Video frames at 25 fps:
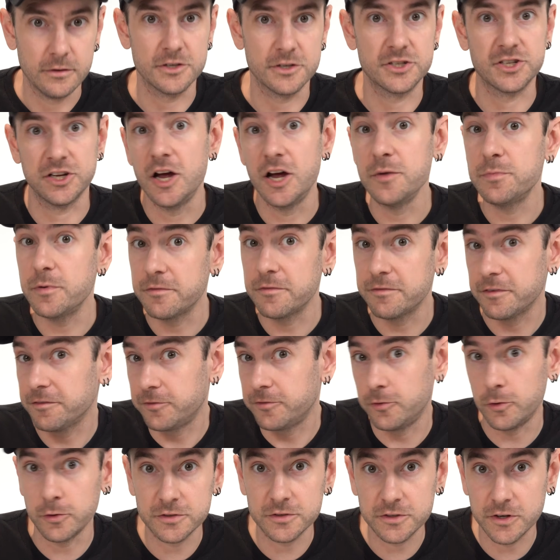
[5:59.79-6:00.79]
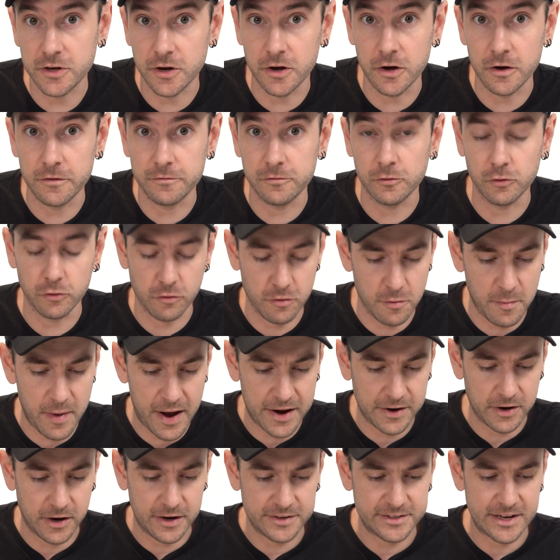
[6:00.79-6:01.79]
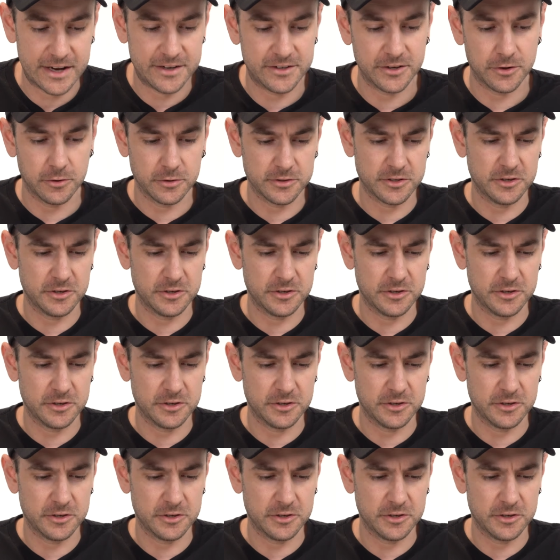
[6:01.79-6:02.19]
The slope of the force curve will remain identical.